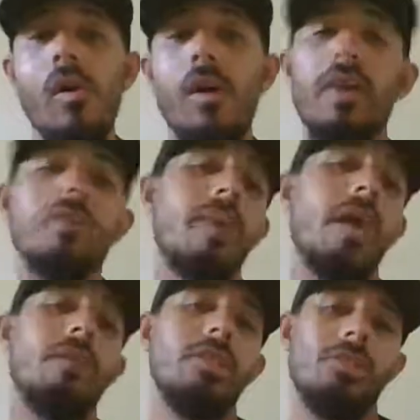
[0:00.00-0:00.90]
That was my
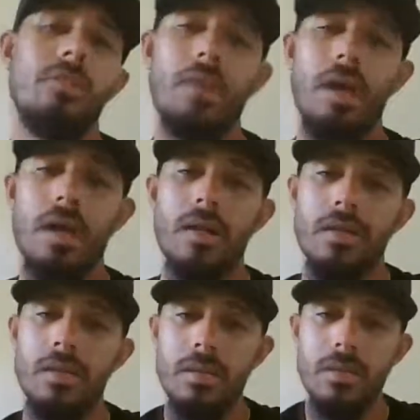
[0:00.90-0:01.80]
original thought.
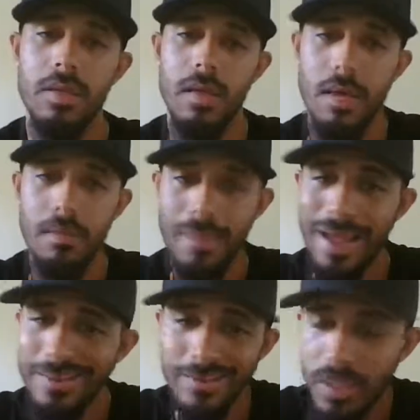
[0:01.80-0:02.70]
But
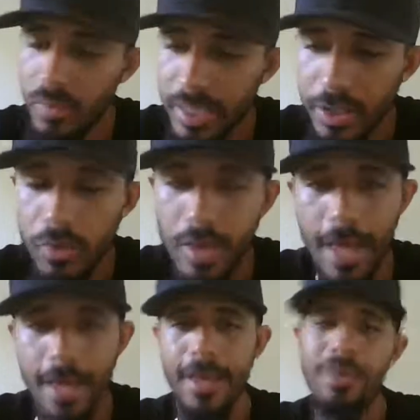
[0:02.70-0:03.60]
I don't think we can do
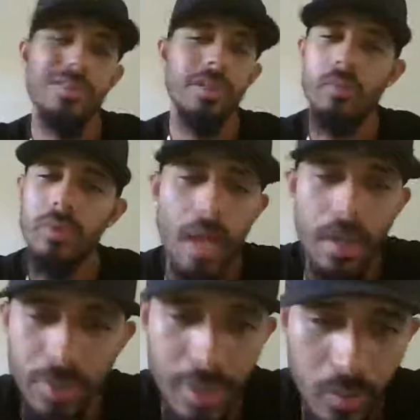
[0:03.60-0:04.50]
that. I don't
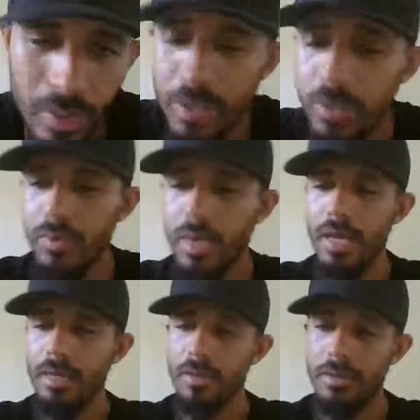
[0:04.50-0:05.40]
think we can do
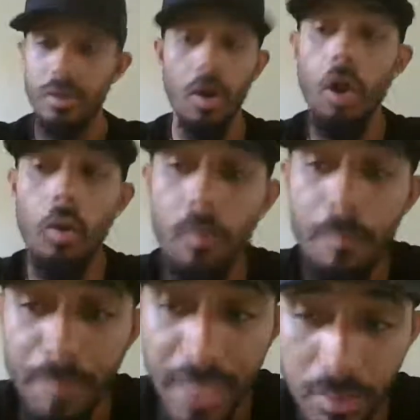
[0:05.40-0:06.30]
that. They're
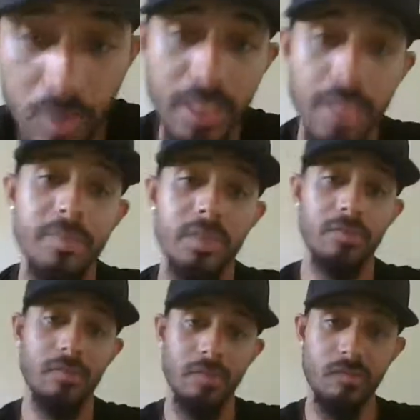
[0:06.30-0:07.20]
all beatable teams
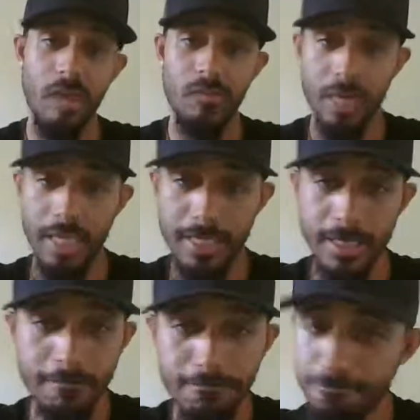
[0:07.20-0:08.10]
those first 5 weeks.
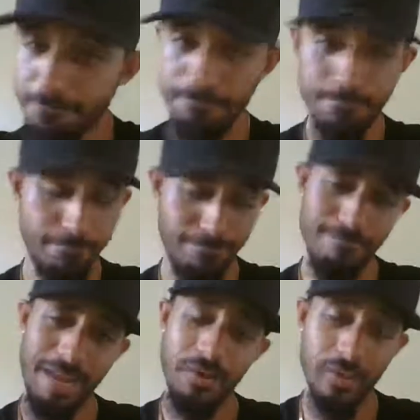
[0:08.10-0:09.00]

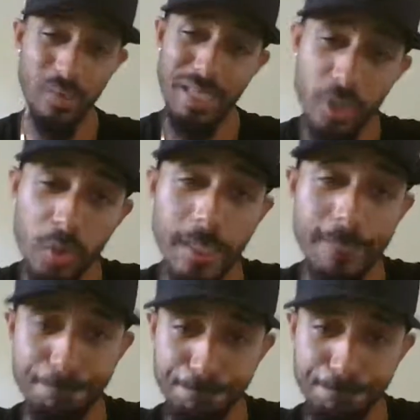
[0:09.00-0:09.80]
But I don't think we can do it.